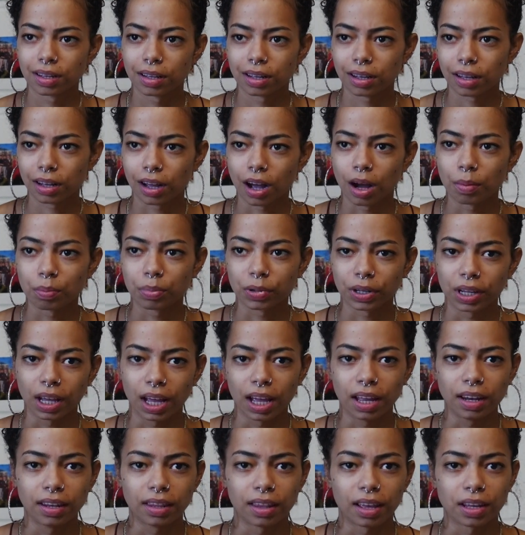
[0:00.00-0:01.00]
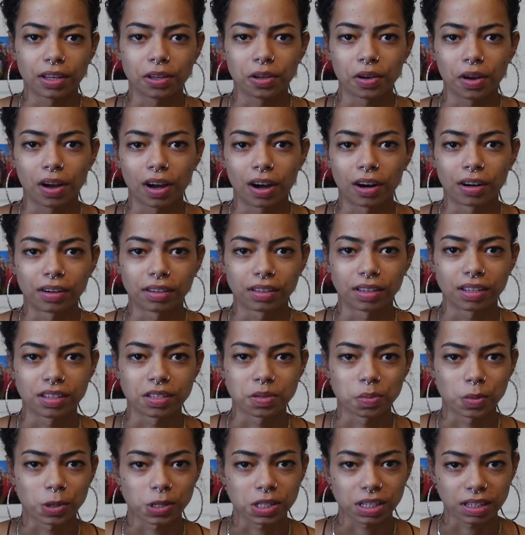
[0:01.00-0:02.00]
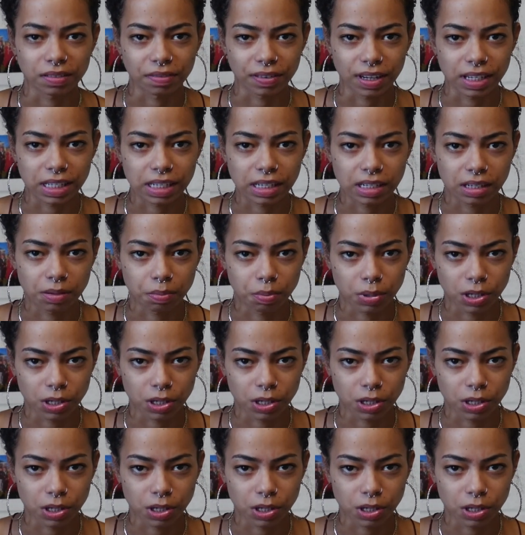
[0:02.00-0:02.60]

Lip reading: comprehend that you are this multifaceted